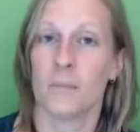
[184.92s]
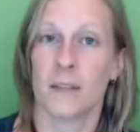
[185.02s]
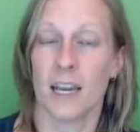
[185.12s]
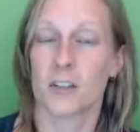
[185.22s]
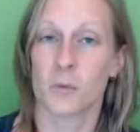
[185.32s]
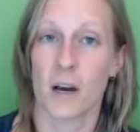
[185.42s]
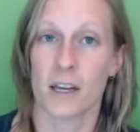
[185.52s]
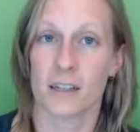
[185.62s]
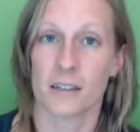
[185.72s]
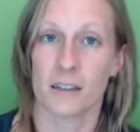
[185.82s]
guess
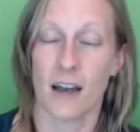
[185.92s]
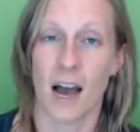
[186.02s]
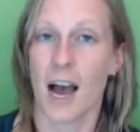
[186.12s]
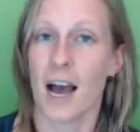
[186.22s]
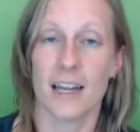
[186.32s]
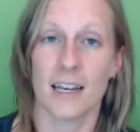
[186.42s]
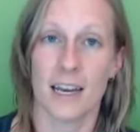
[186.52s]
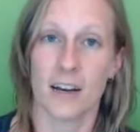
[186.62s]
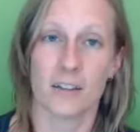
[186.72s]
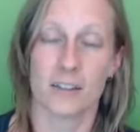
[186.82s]
what? I
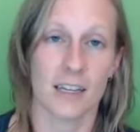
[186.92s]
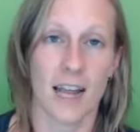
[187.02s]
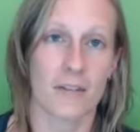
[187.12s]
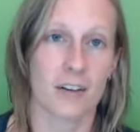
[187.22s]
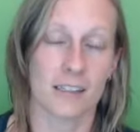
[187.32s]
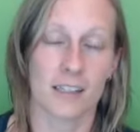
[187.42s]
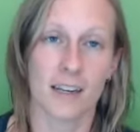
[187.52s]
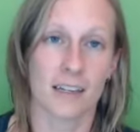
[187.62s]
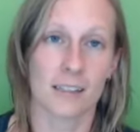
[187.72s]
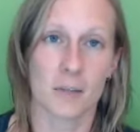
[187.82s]
now didn't have any
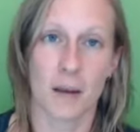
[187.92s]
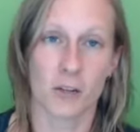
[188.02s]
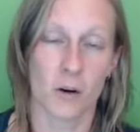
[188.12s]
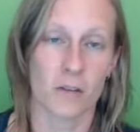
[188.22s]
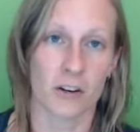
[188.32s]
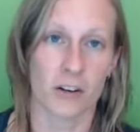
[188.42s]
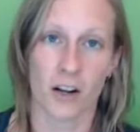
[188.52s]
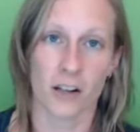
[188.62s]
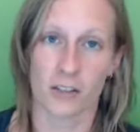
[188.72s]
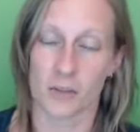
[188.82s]
tenants to pay $1,200
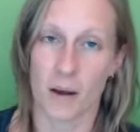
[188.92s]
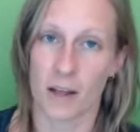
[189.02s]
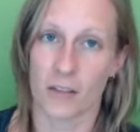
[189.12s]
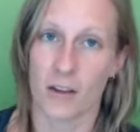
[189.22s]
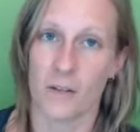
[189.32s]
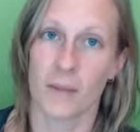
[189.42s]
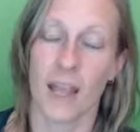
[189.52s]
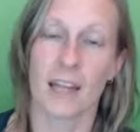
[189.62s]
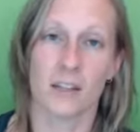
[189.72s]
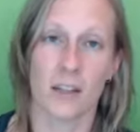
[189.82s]
a month.
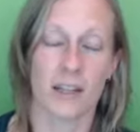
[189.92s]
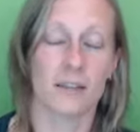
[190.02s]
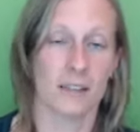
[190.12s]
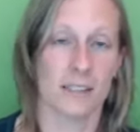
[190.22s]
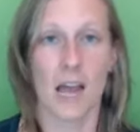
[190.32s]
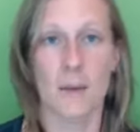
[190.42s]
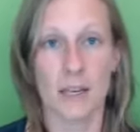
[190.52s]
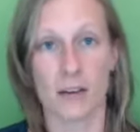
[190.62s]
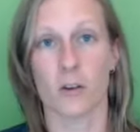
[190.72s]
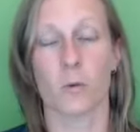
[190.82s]
And the
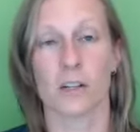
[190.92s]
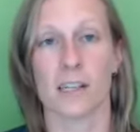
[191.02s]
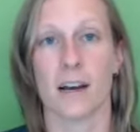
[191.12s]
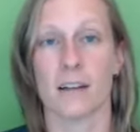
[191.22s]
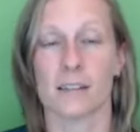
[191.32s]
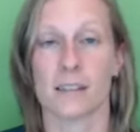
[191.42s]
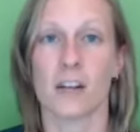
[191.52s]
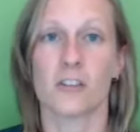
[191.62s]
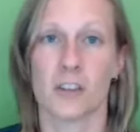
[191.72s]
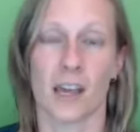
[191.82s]
timing of it worked out
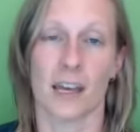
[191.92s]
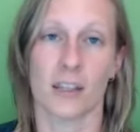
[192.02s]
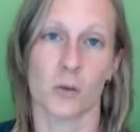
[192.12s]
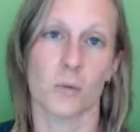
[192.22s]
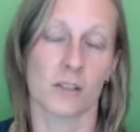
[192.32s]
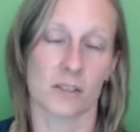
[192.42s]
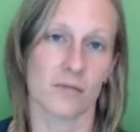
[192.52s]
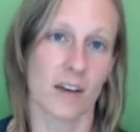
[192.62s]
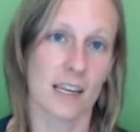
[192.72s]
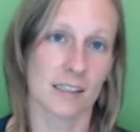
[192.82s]
such that there was some
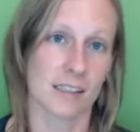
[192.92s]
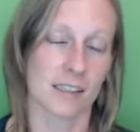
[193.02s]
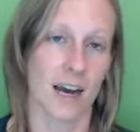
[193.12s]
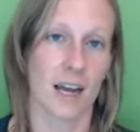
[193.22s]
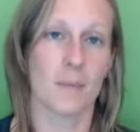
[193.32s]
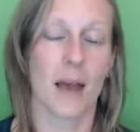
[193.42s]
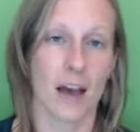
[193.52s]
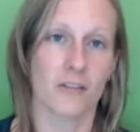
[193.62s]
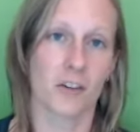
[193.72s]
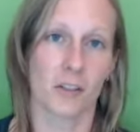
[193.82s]
vacancy time
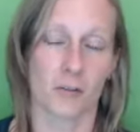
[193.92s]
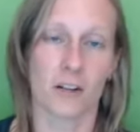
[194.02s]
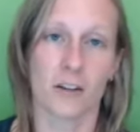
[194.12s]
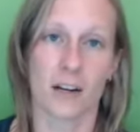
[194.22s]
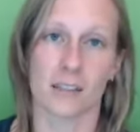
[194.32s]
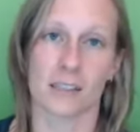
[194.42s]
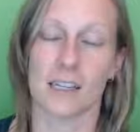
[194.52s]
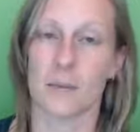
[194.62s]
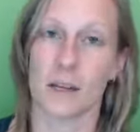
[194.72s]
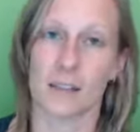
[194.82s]
after the rental
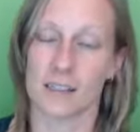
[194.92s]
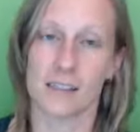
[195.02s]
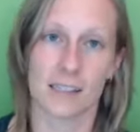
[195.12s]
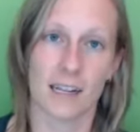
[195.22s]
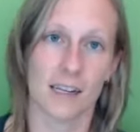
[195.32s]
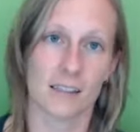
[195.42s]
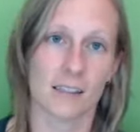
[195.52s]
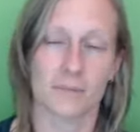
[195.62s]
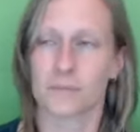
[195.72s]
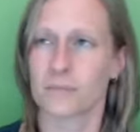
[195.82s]
guarantee because these tenants,